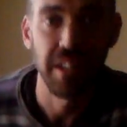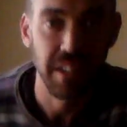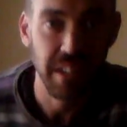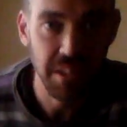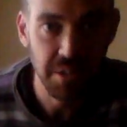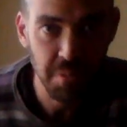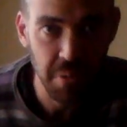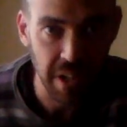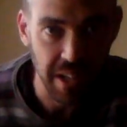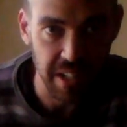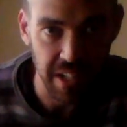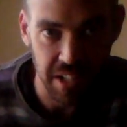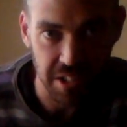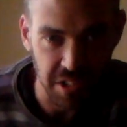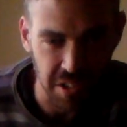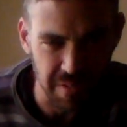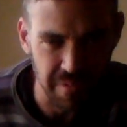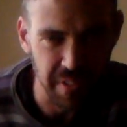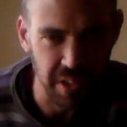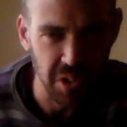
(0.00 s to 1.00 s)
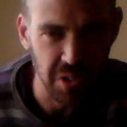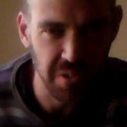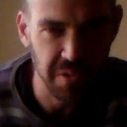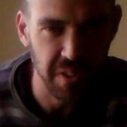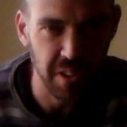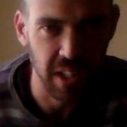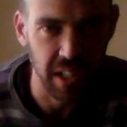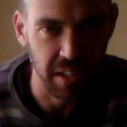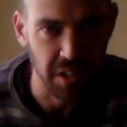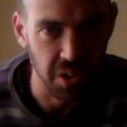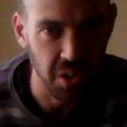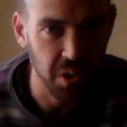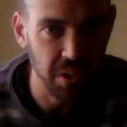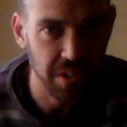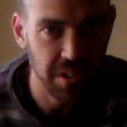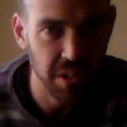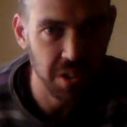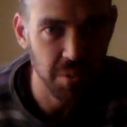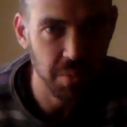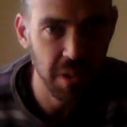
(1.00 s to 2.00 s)
this is where you can actually feel for like
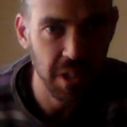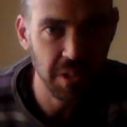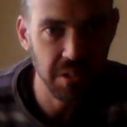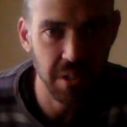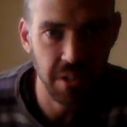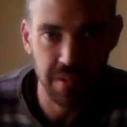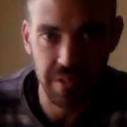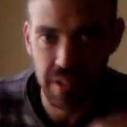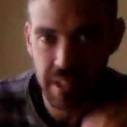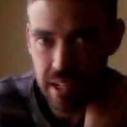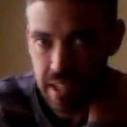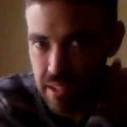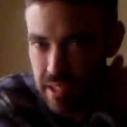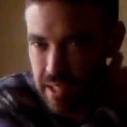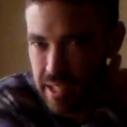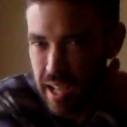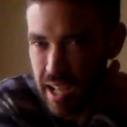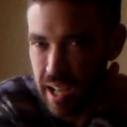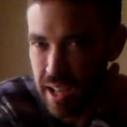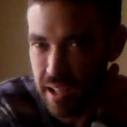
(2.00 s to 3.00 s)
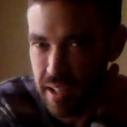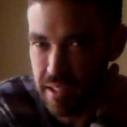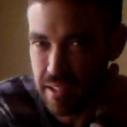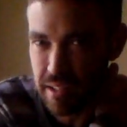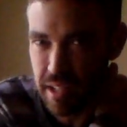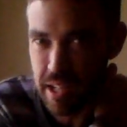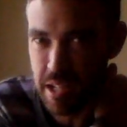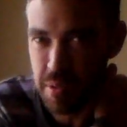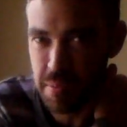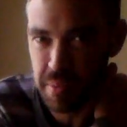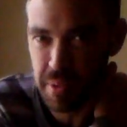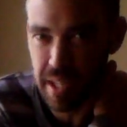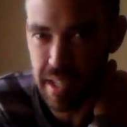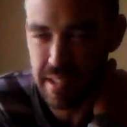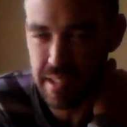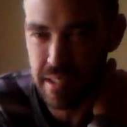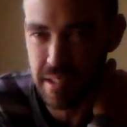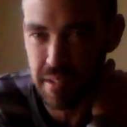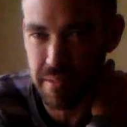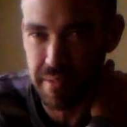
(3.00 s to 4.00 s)
knots as well. So if there's any
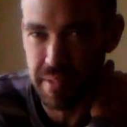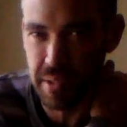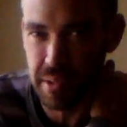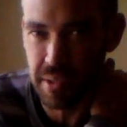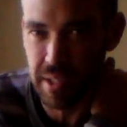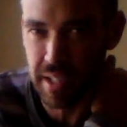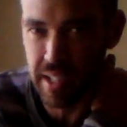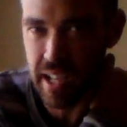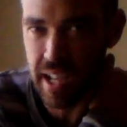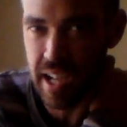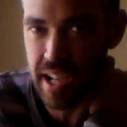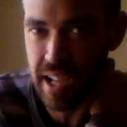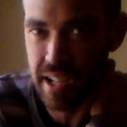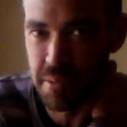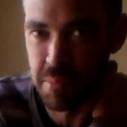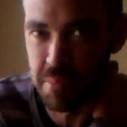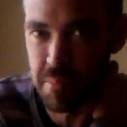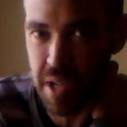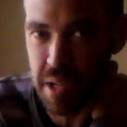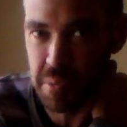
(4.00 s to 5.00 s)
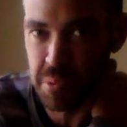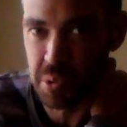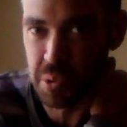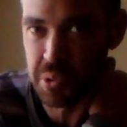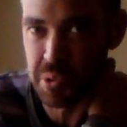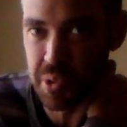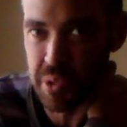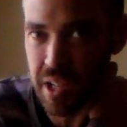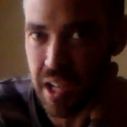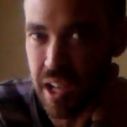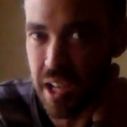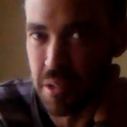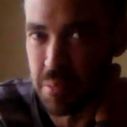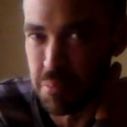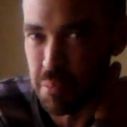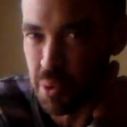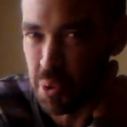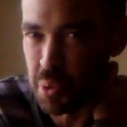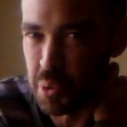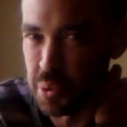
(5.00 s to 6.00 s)
places that feel like hard pebbles or hard
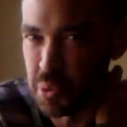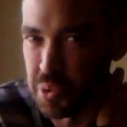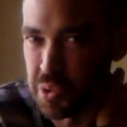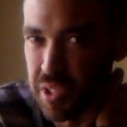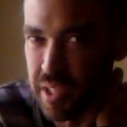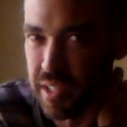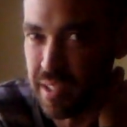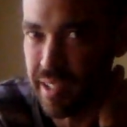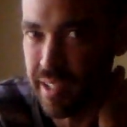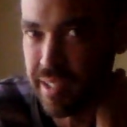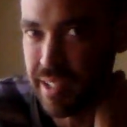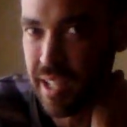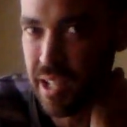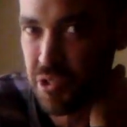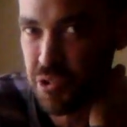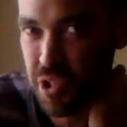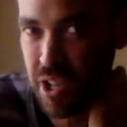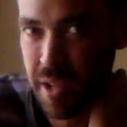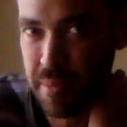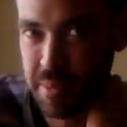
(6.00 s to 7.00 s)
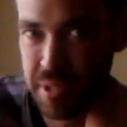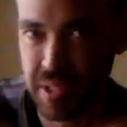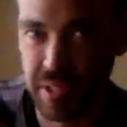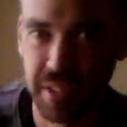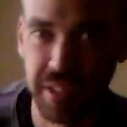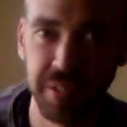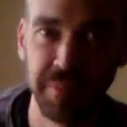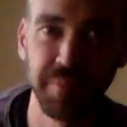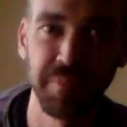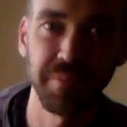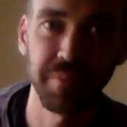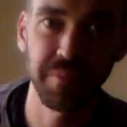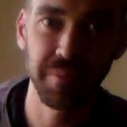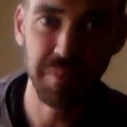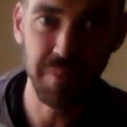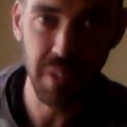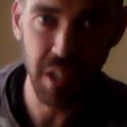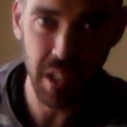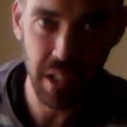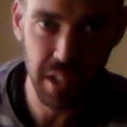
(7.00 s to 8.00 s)
balls in like their traps,
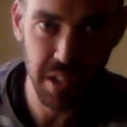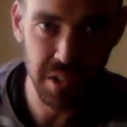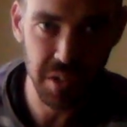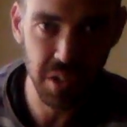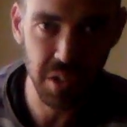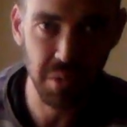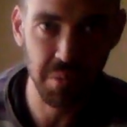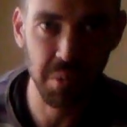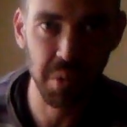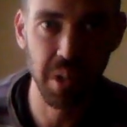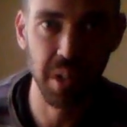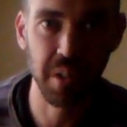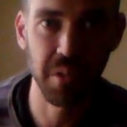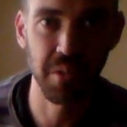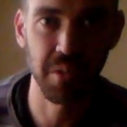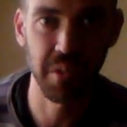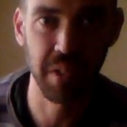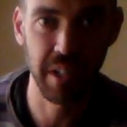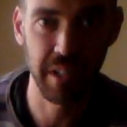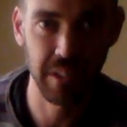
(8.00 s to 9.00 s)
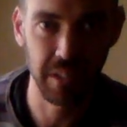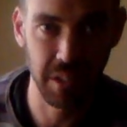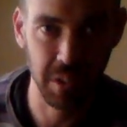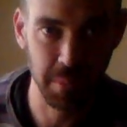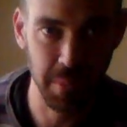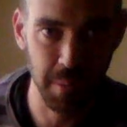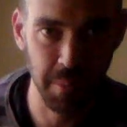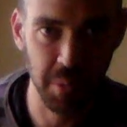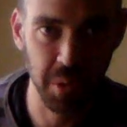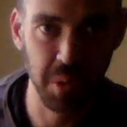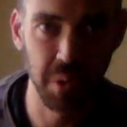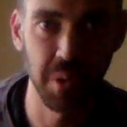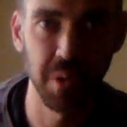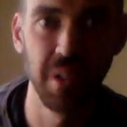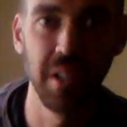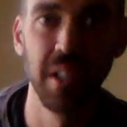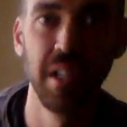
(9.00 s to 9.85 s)
you can sort of work through there a little bit more,